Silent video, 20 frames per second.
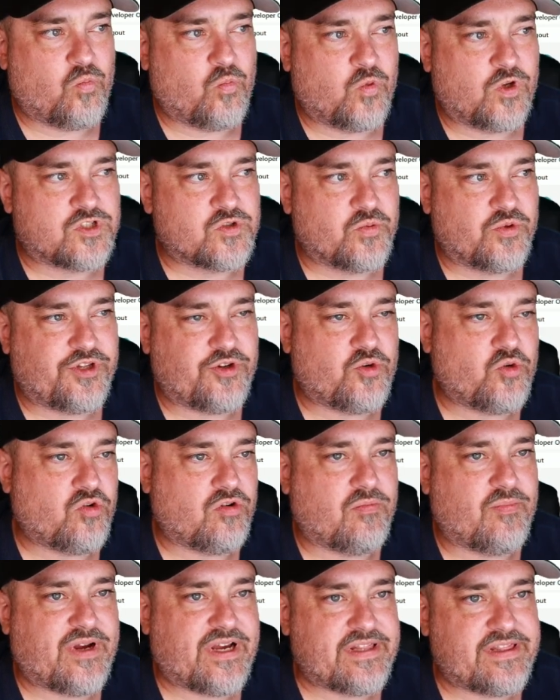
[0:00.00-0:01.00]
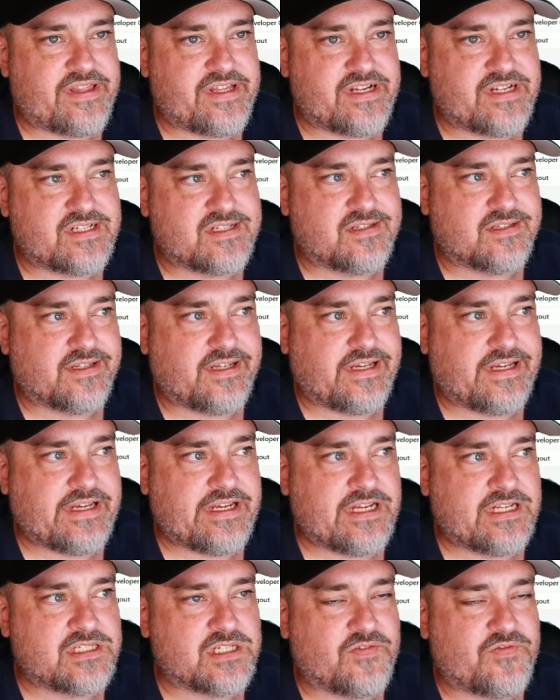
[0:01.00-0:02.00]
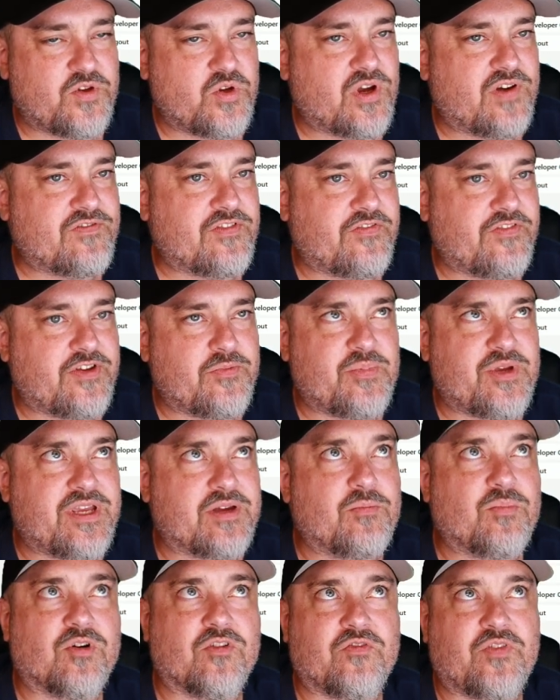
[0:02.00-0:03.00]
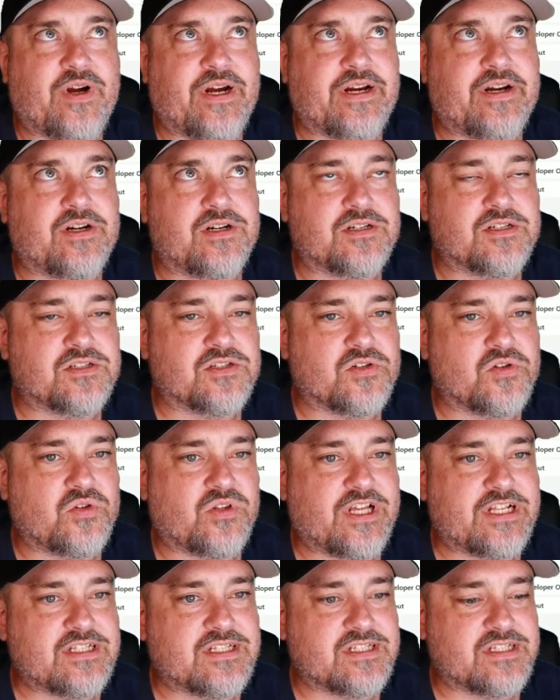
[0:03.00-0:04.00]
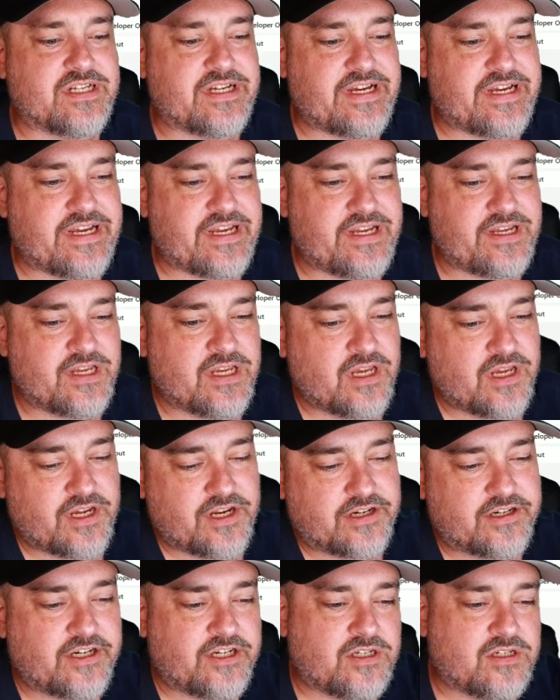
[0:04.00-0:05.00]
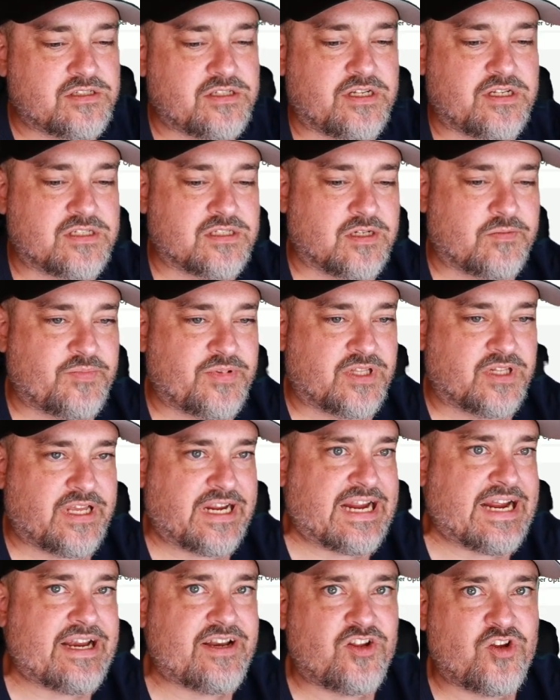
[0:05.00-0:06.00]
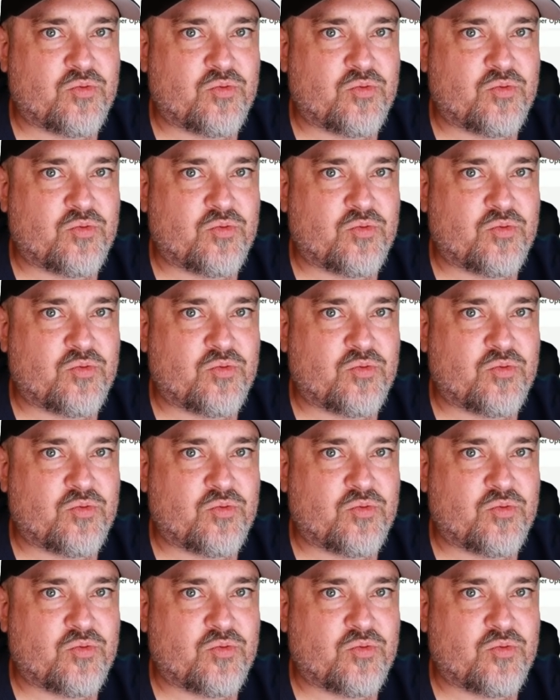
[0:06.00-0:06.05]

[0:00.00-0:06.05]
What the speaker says: What's really cool about this is if you have a VPN provider, so let's say you're using something like I do,